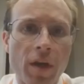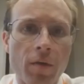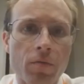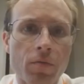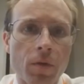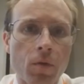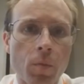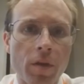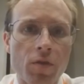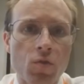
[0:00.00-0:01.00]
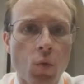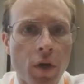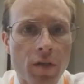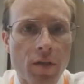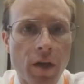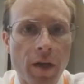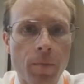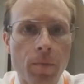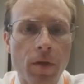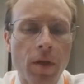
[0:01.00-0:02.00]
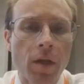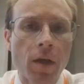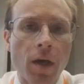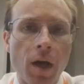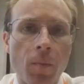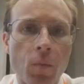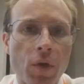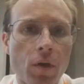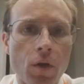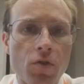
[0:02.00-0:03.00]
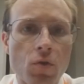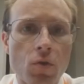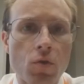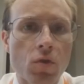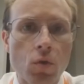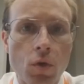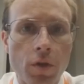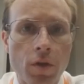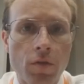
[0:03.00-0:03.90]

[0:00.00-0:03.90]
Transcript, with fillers: have a little bit less warning time. Um, we can also use a nuclear